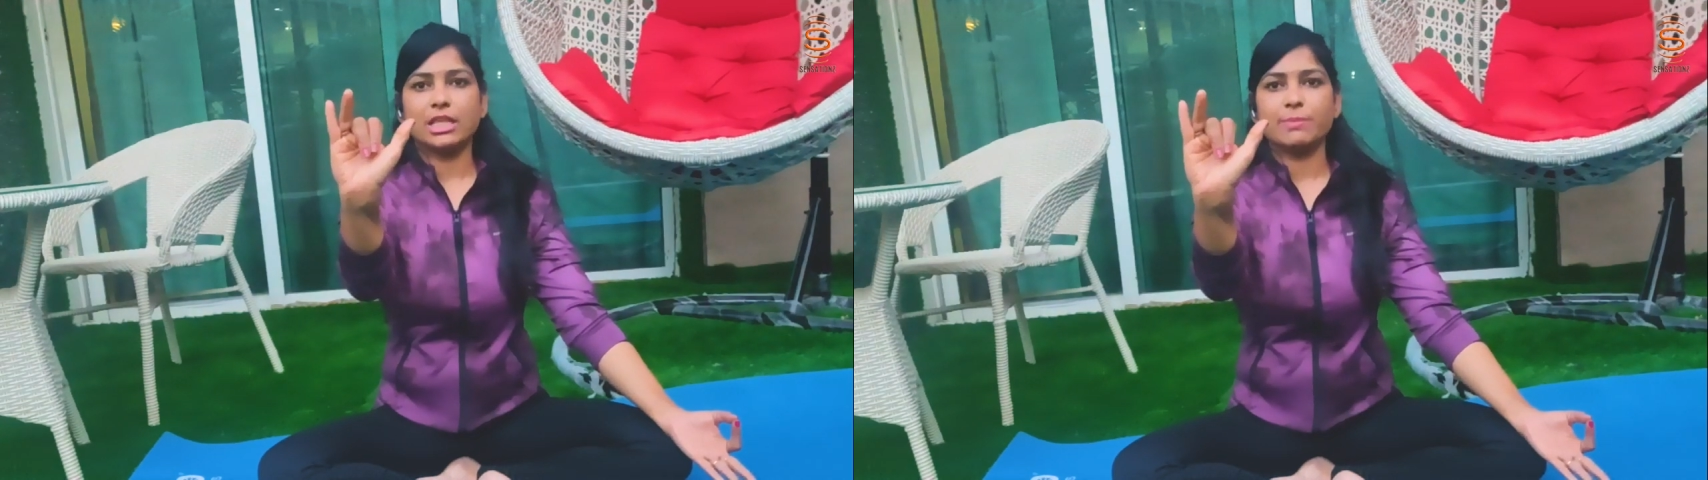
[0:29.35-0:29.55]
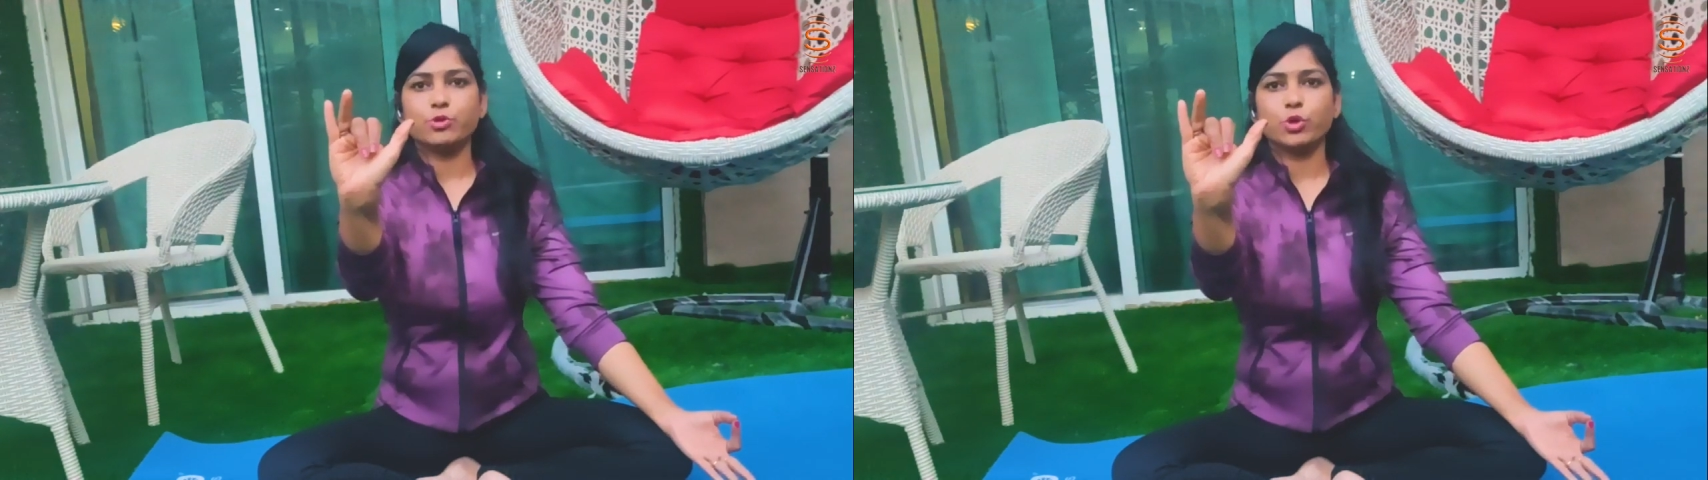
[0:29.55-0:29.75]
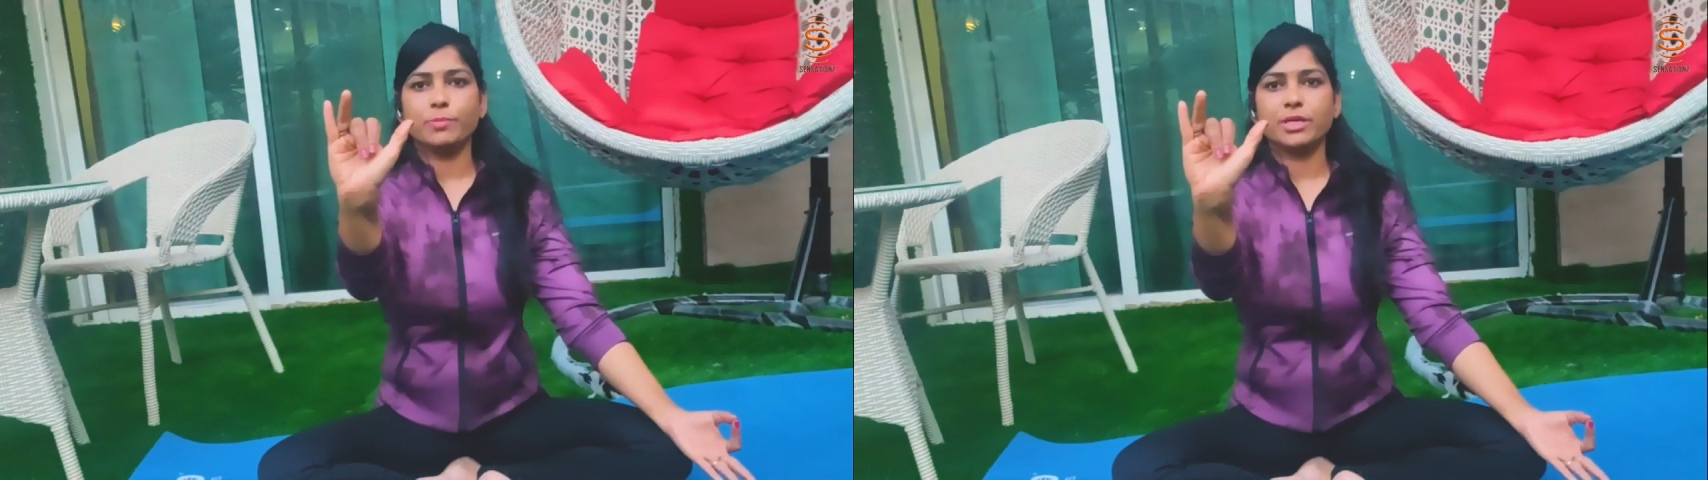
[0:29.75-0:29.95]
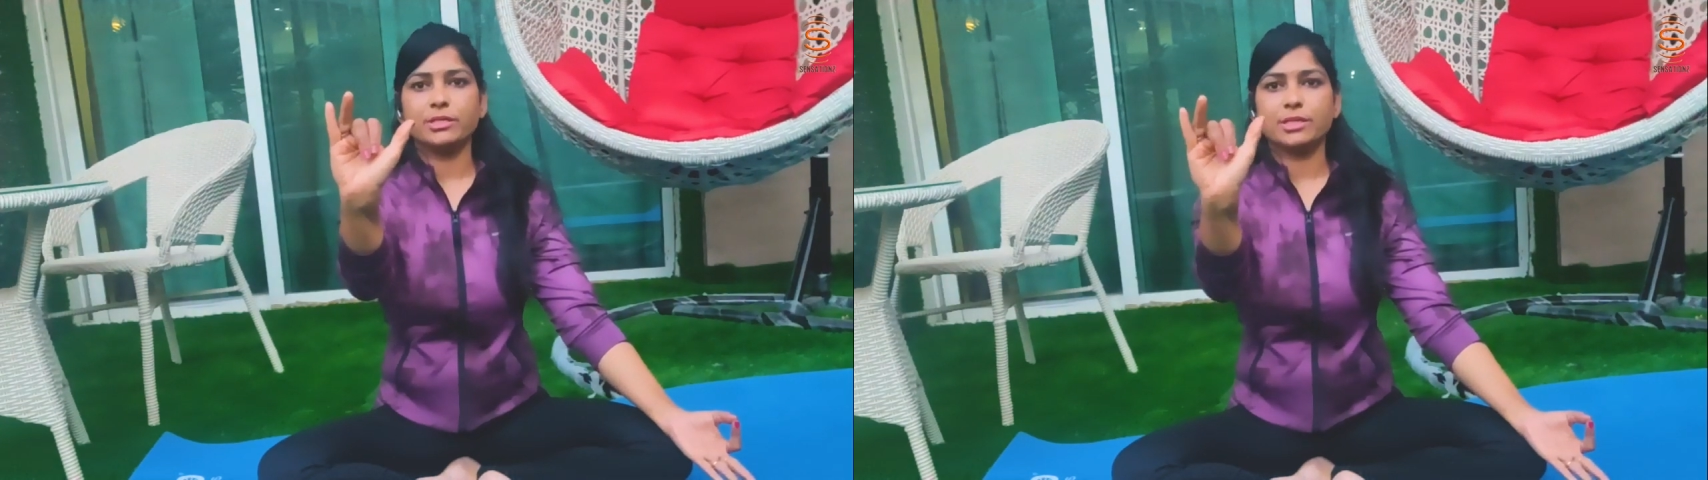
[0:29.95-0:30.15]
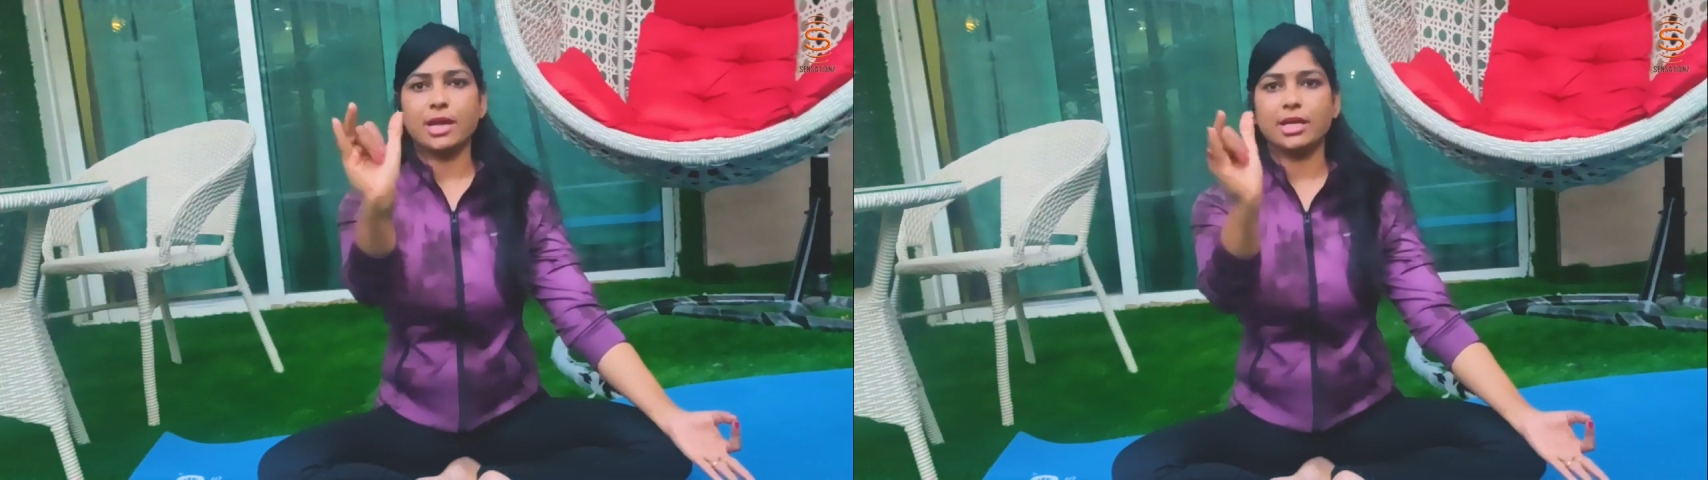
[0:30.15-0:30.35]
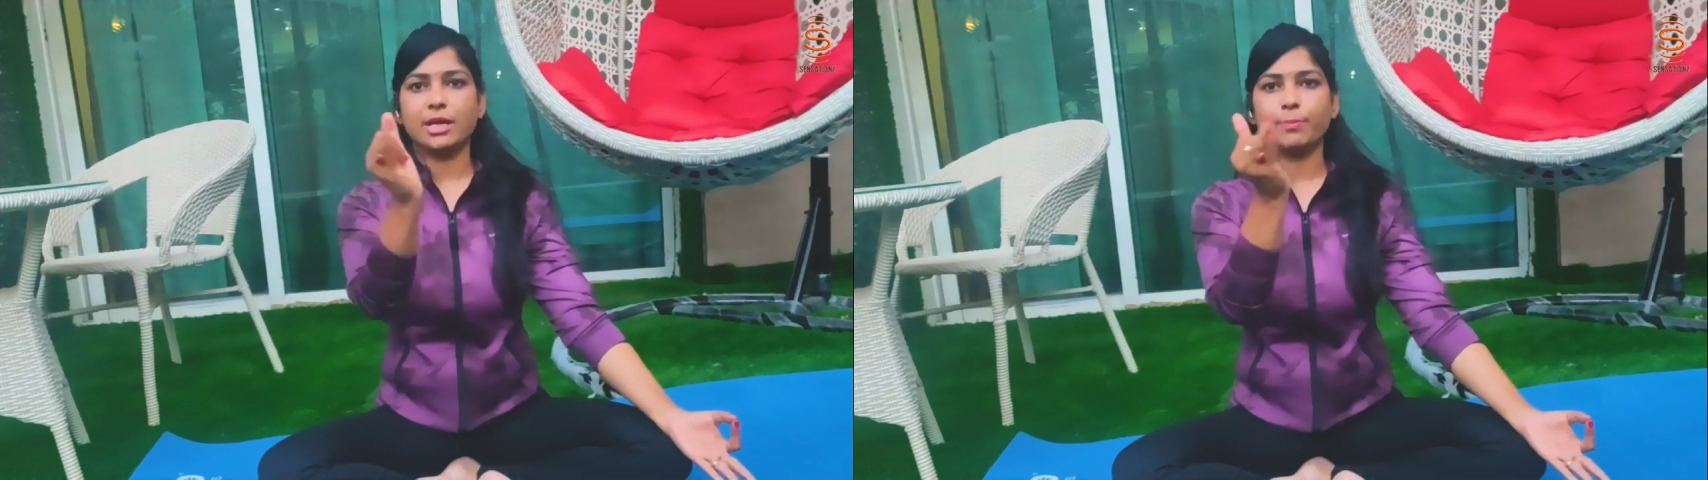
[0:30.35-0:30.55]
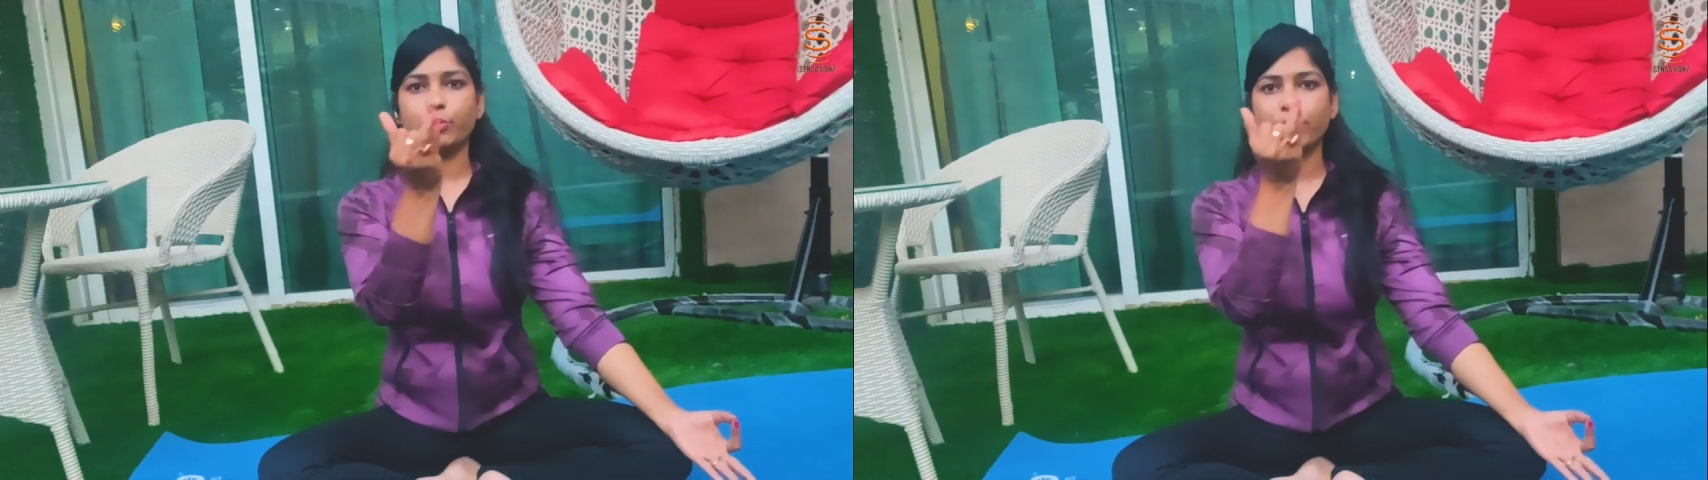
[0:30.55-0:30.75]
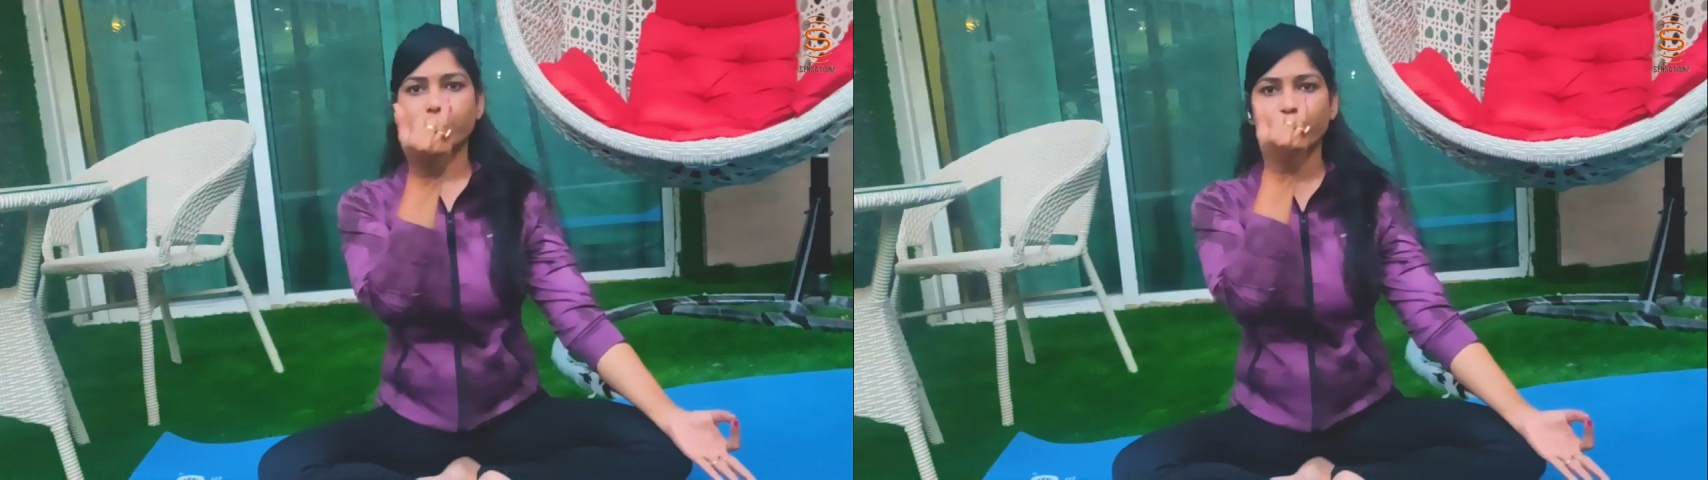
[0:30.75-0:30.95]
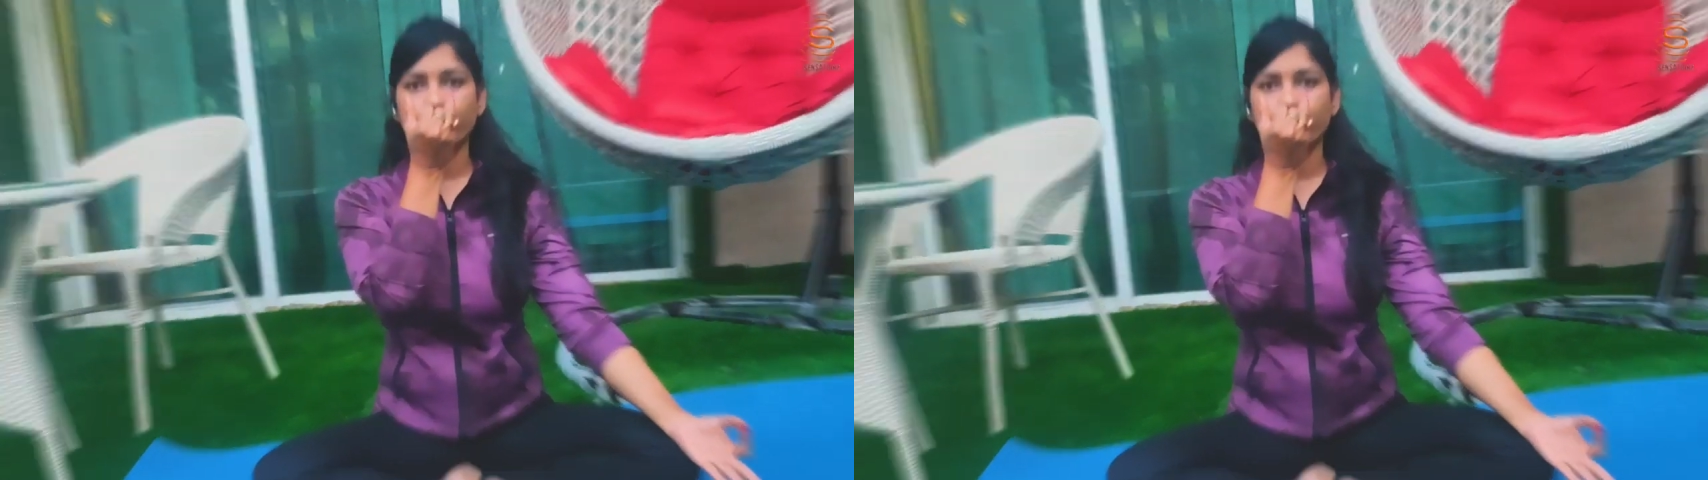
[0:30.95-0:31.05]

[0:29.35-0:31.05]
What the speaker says: thumb should be standing and put at your